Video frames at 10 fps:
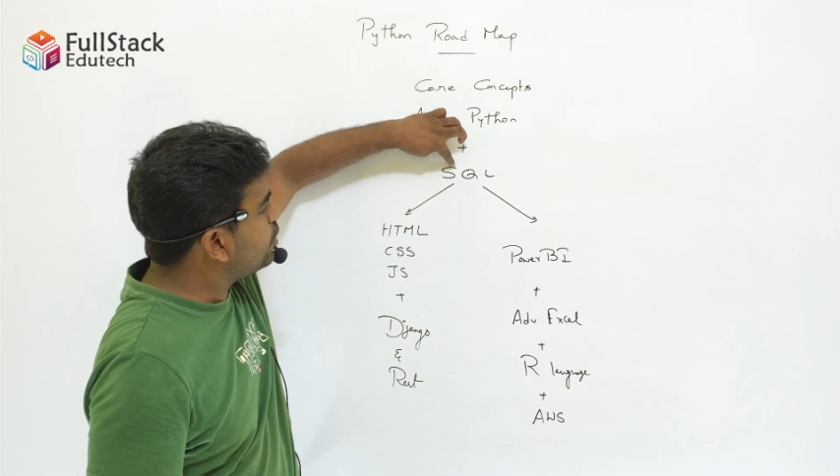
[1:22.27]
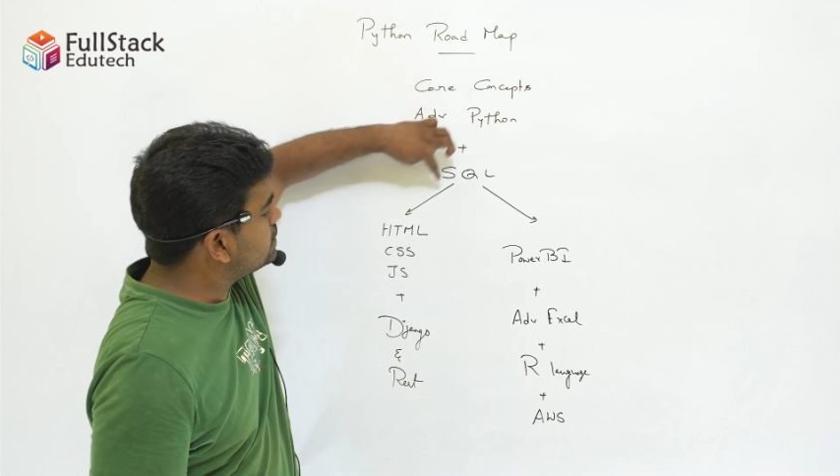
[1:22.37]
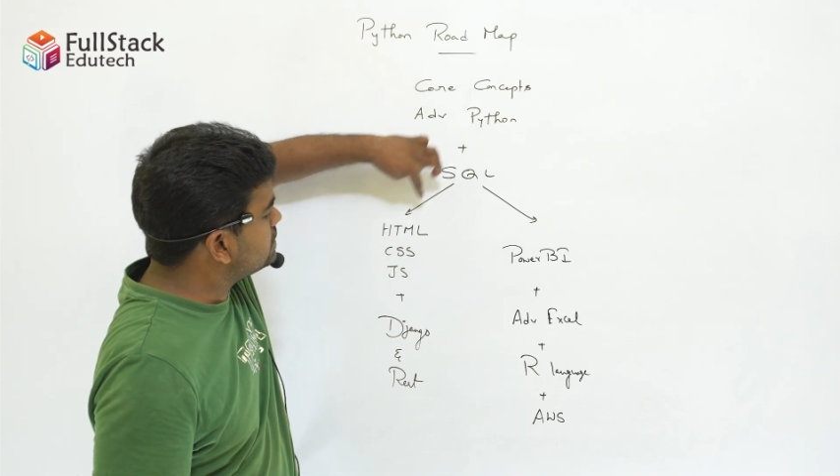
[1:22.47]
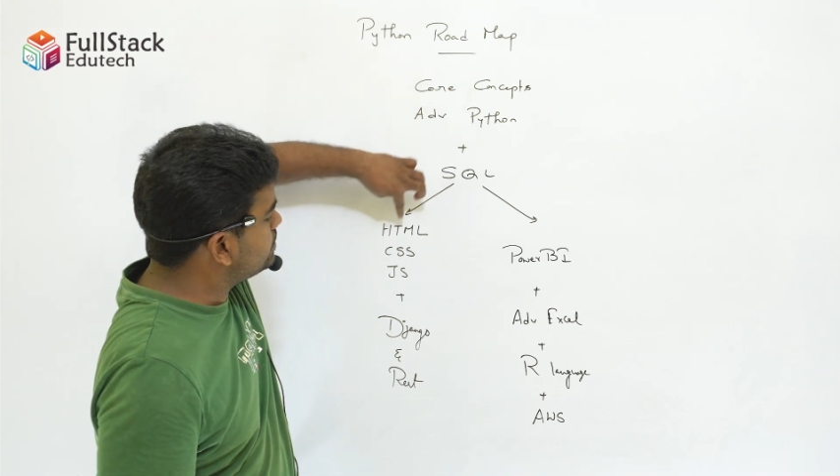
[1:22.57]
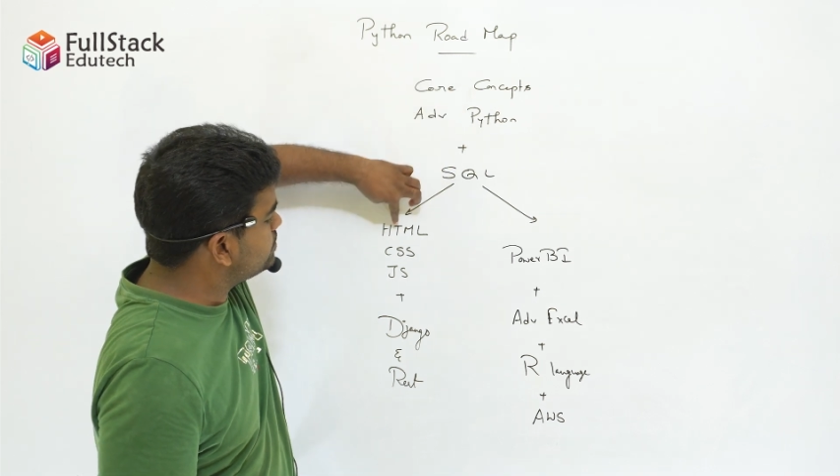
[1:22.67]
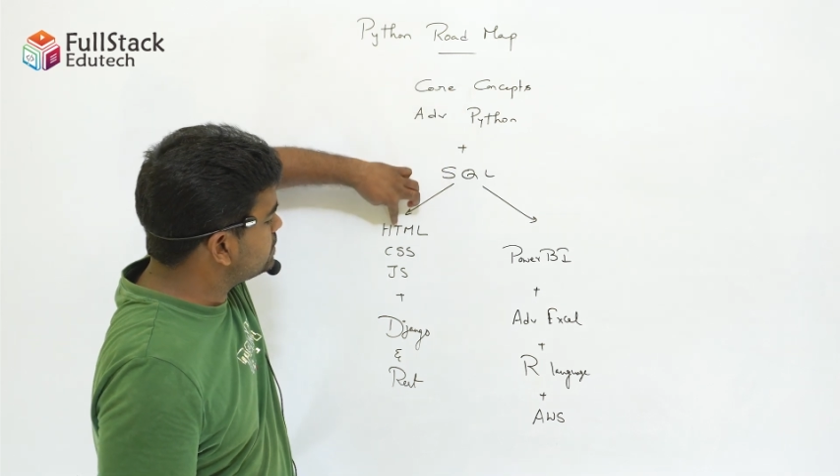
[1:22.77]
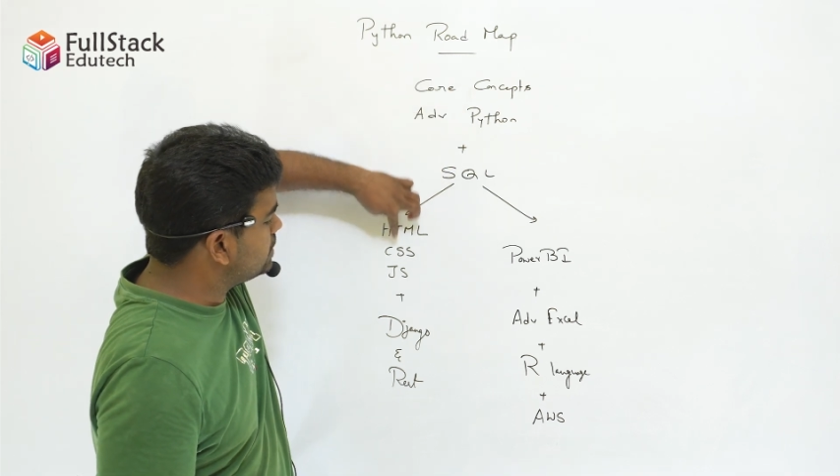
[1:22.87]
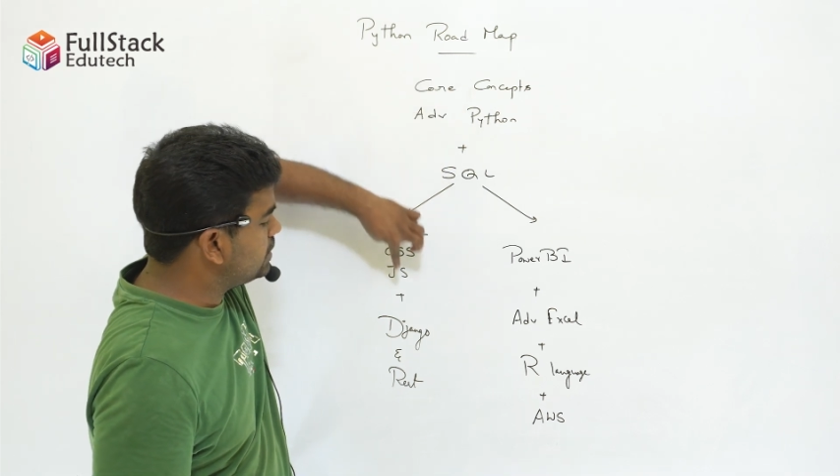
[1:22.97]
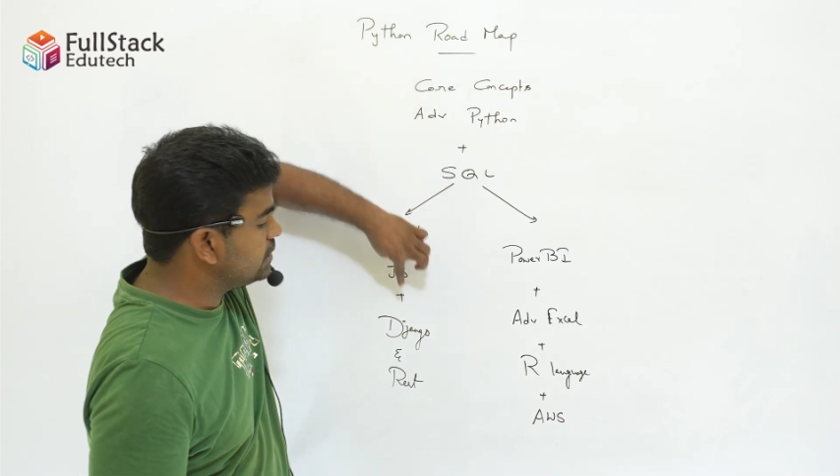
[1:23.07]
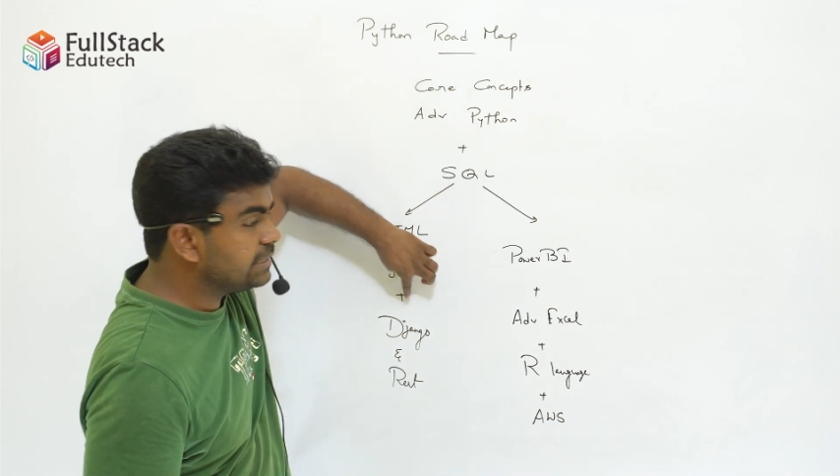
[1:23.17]

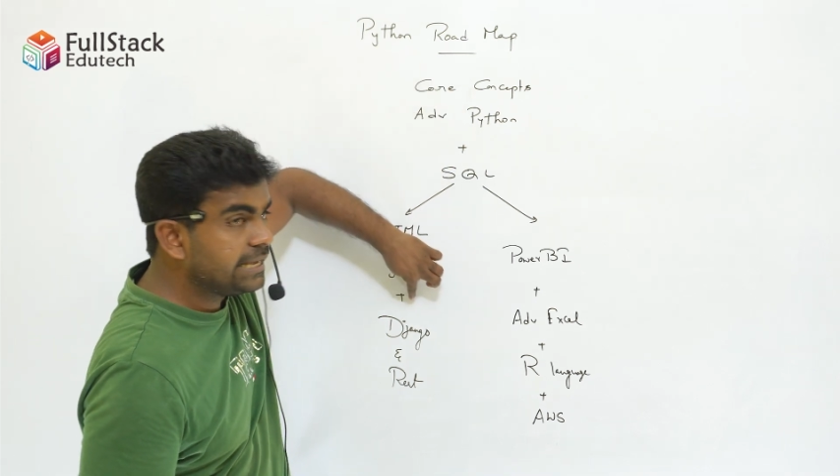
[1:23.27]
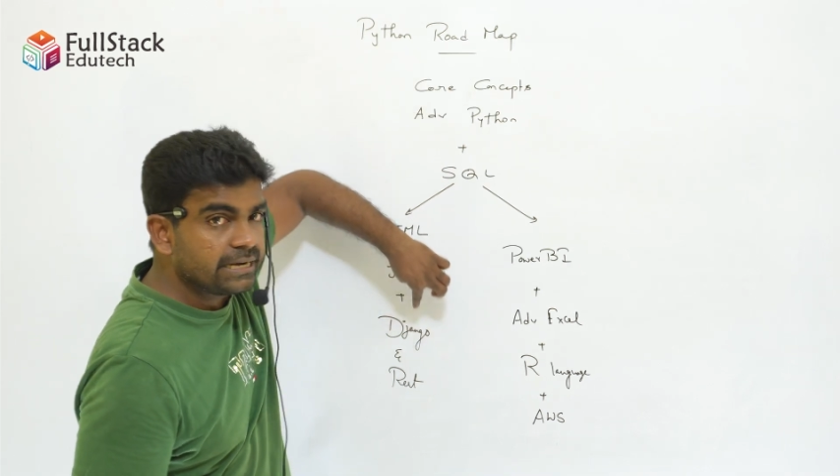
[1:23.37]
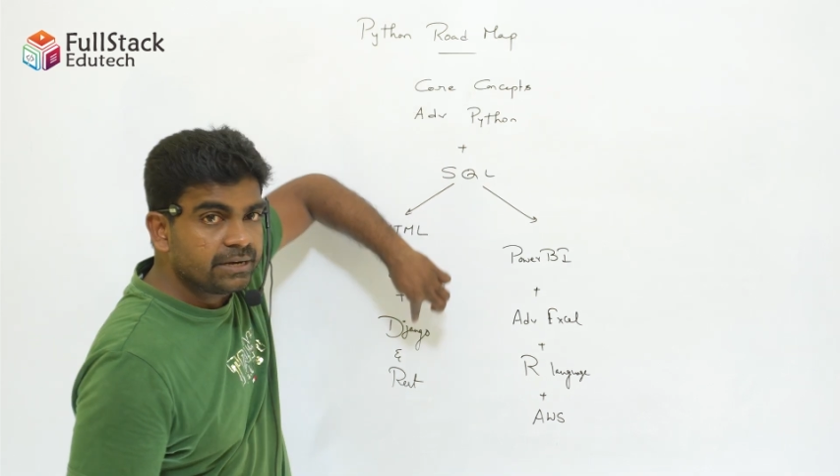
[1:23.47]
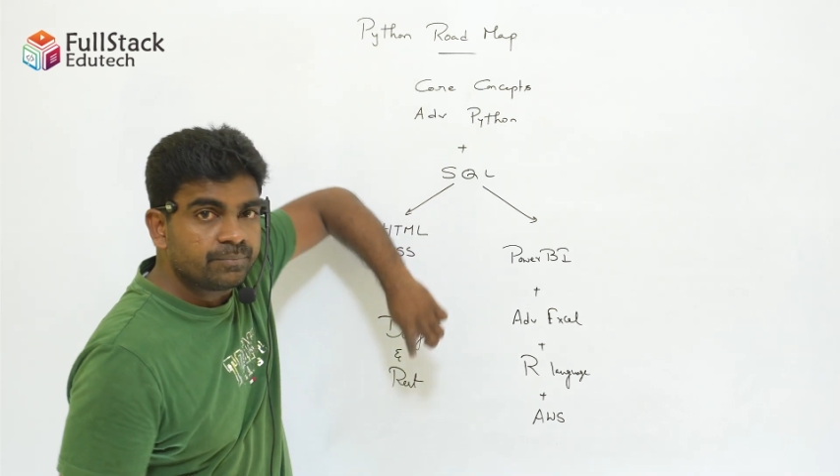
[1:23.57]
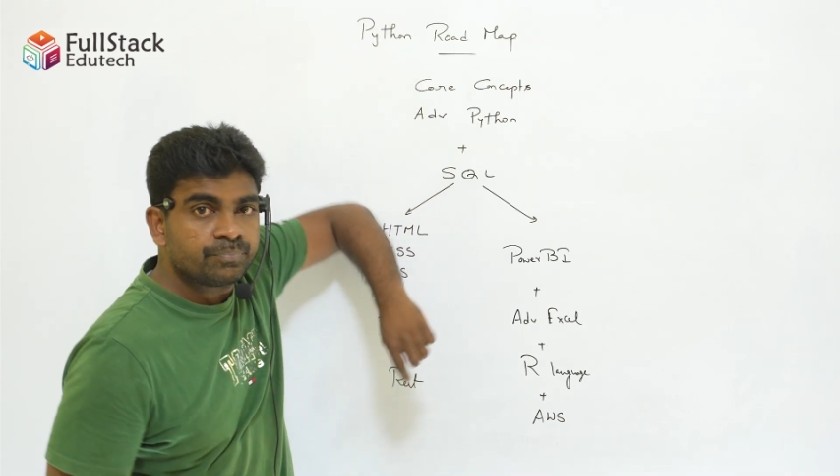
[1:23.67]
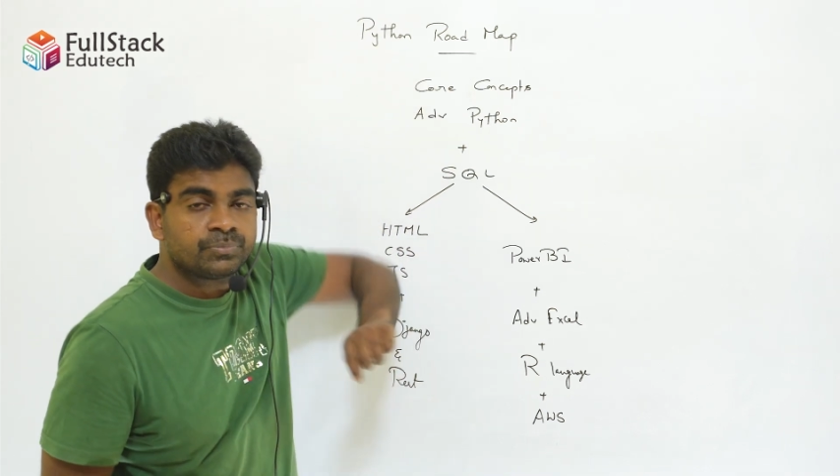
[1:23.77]
concepts, then